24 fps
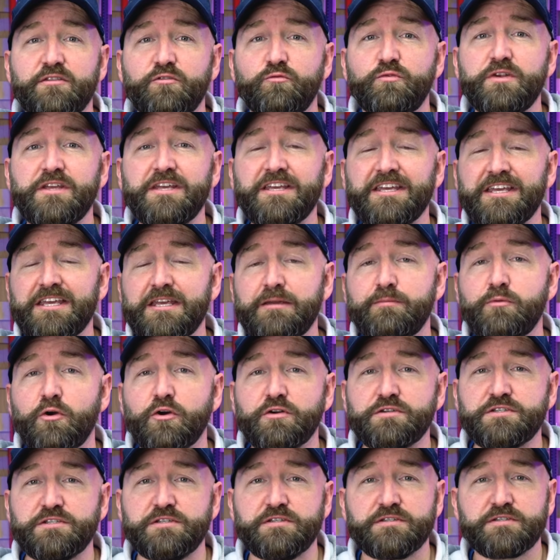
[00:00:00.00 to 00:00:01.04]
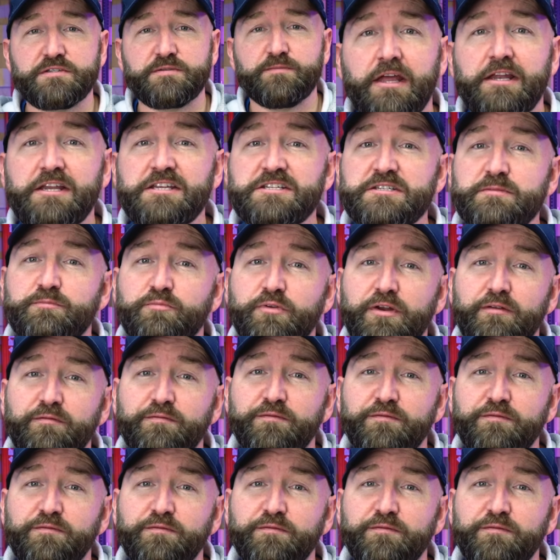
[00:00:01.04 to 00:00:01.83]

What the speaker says: 3 key boxes. It needs to print